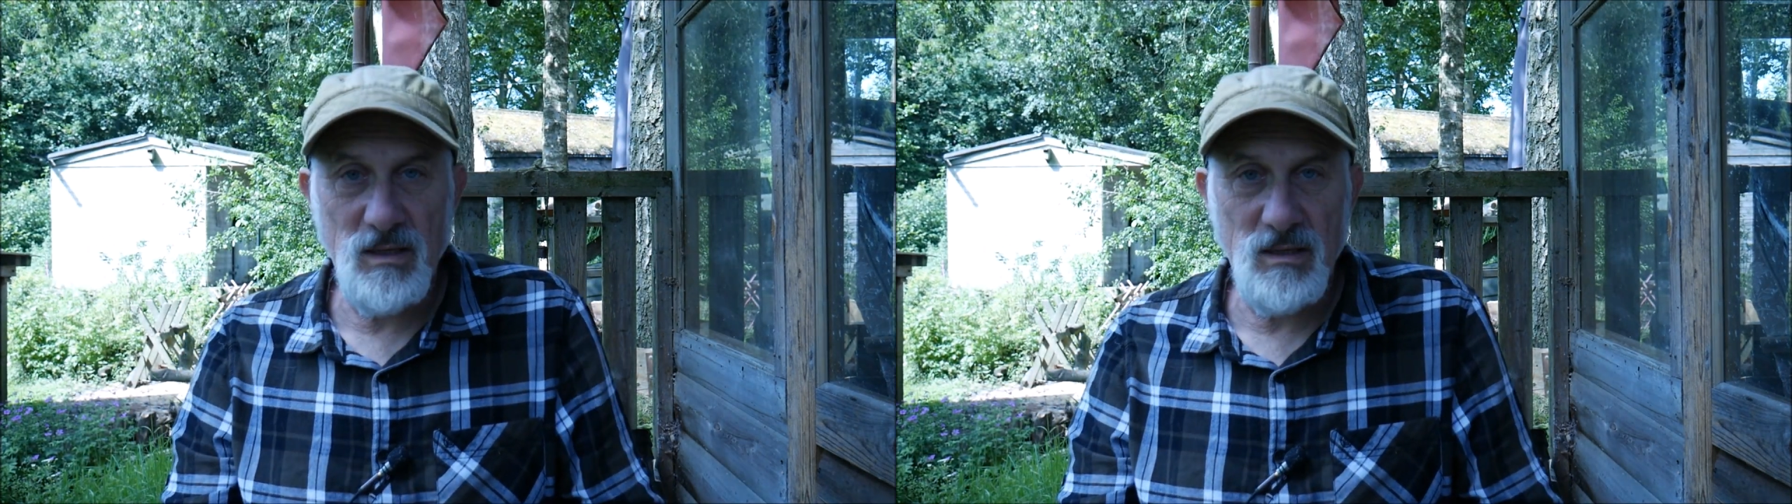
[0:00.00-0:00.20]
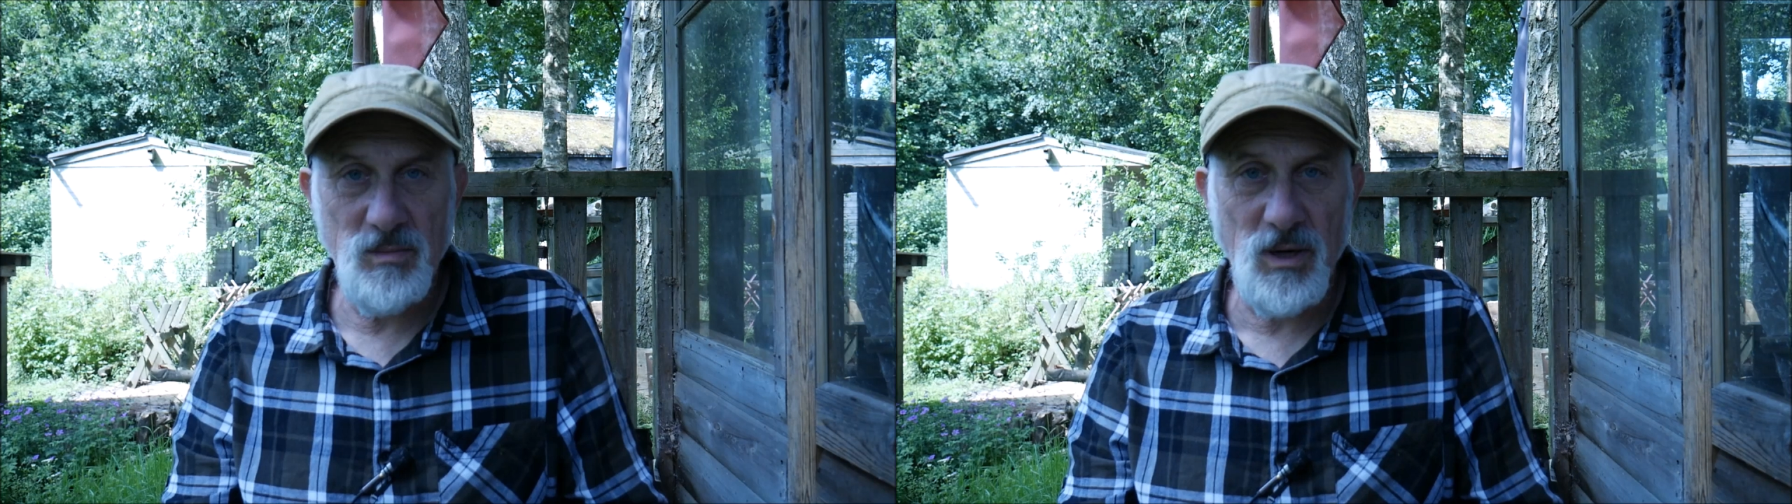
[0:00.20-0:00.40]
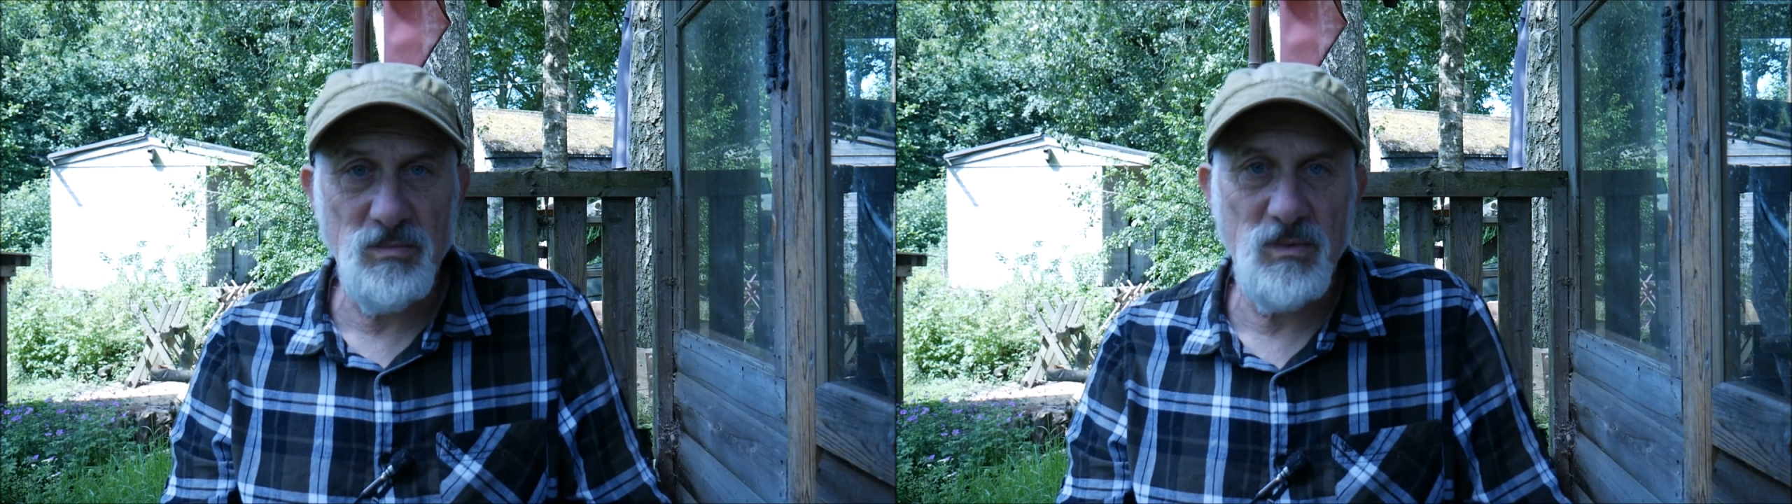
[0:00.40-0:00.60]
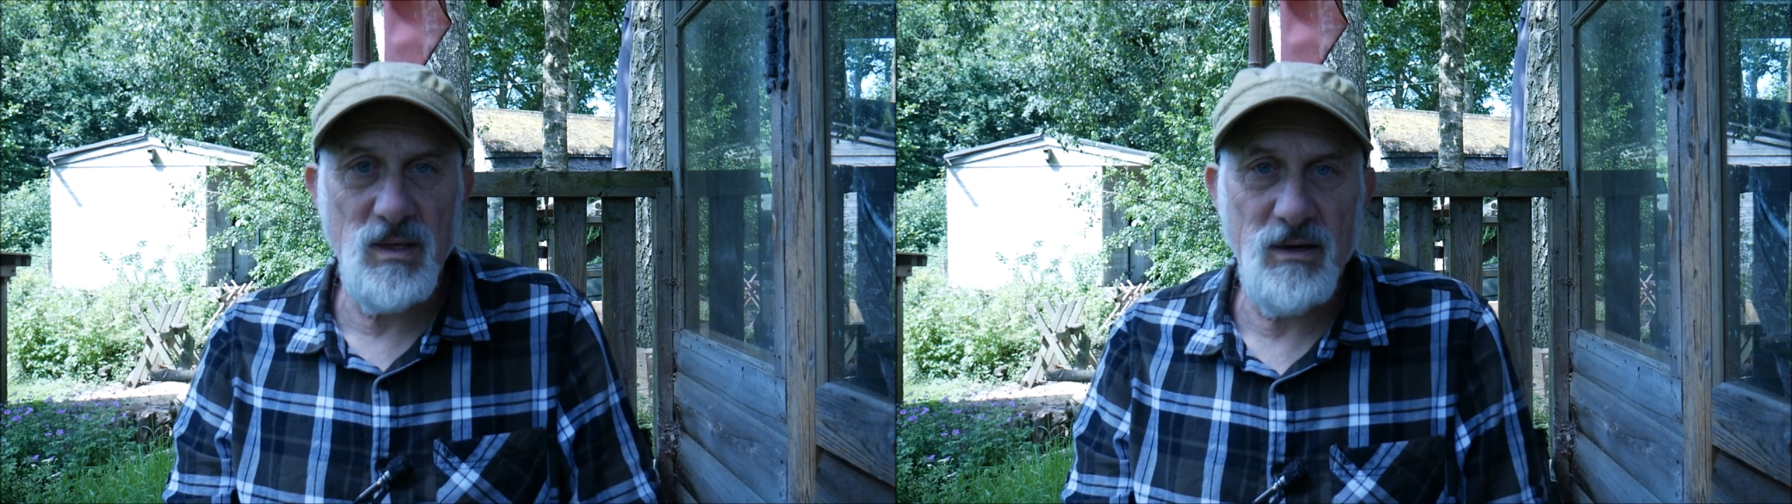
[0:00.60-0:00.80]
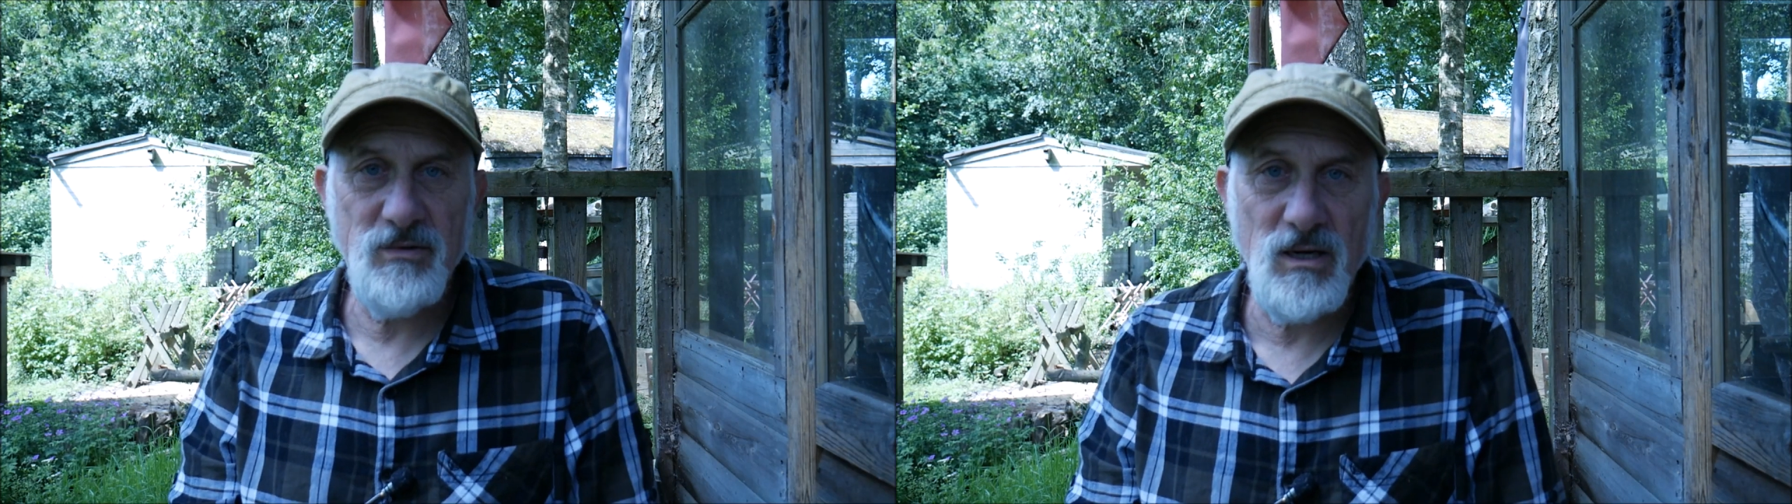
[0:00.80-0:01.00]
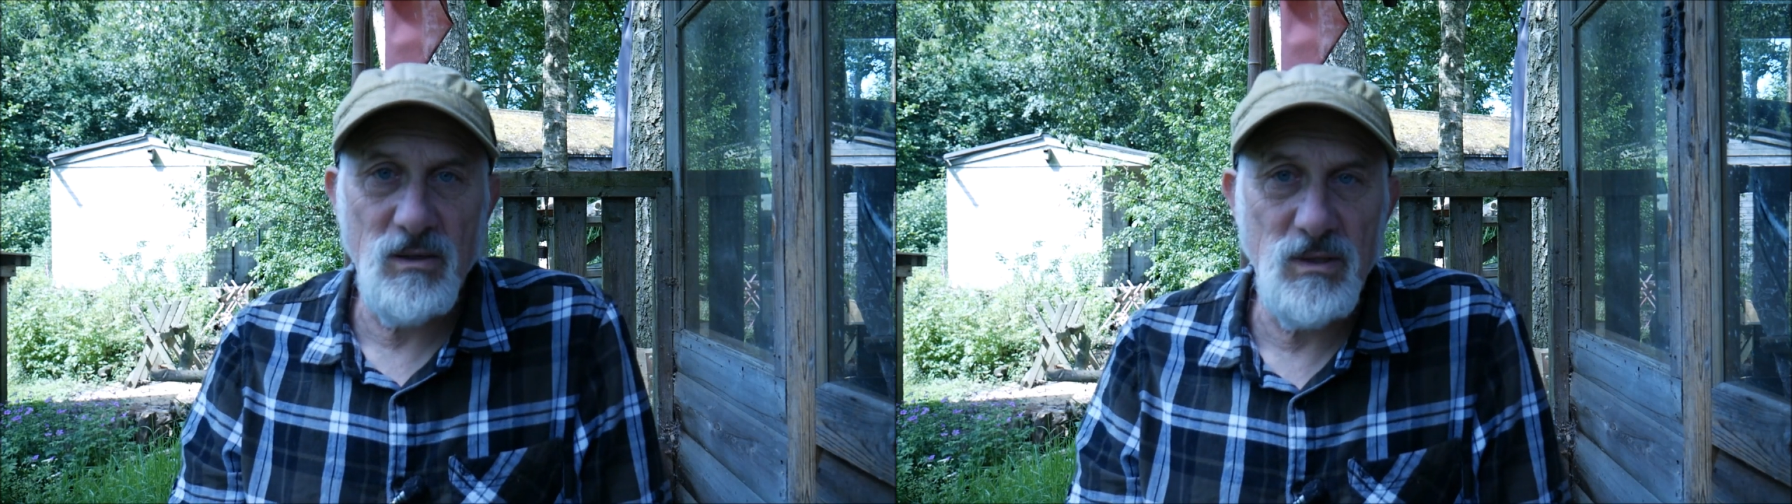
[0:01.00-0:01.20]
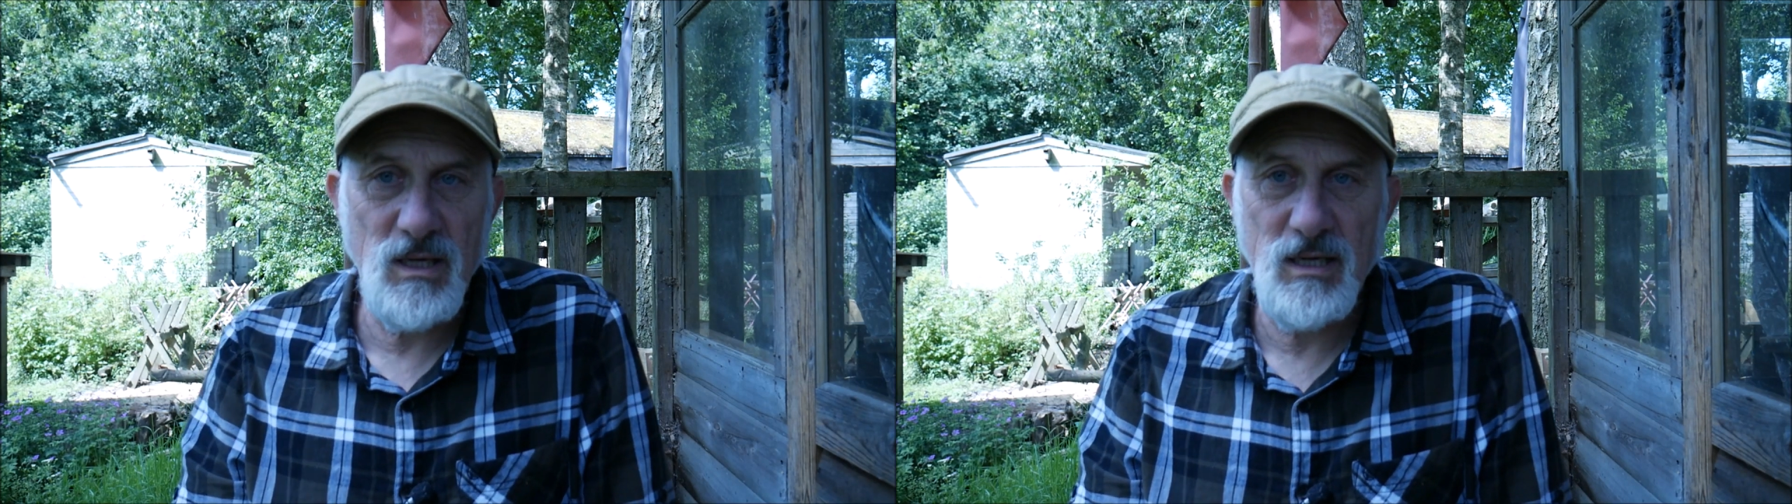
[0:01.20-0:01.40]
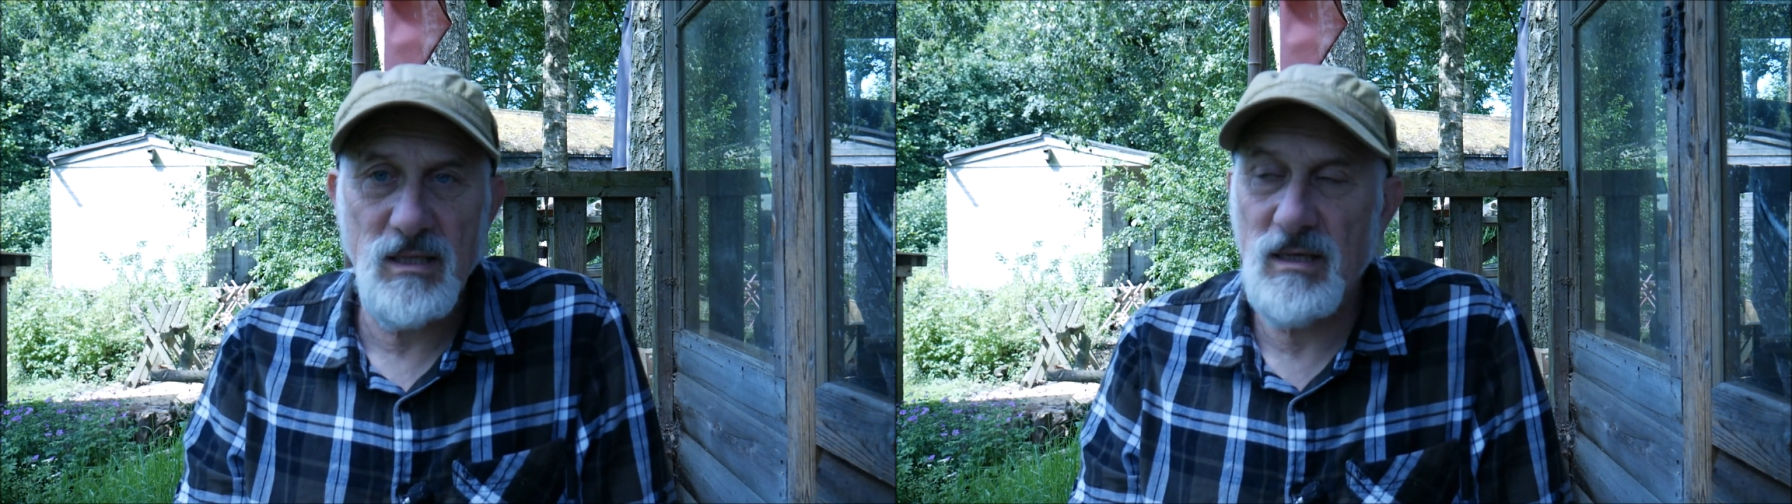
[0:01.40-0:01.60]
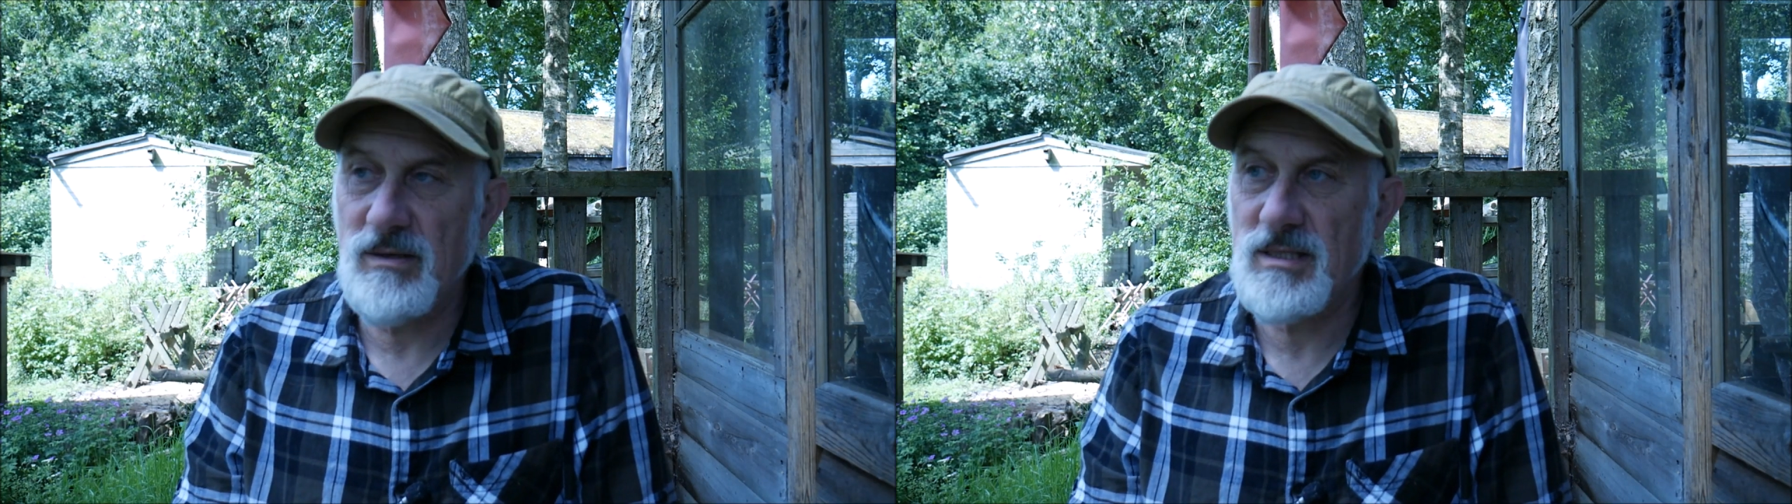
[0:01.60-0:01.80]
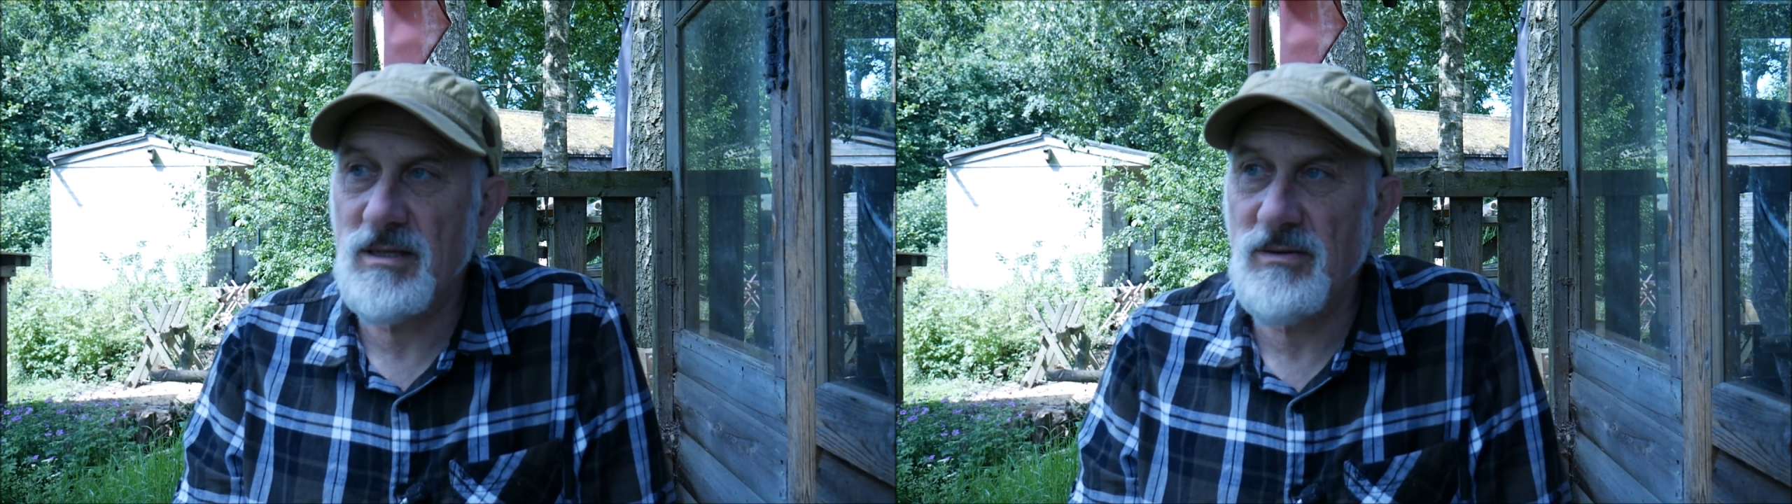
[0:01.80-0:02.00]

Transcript: The problem I've got with the colour is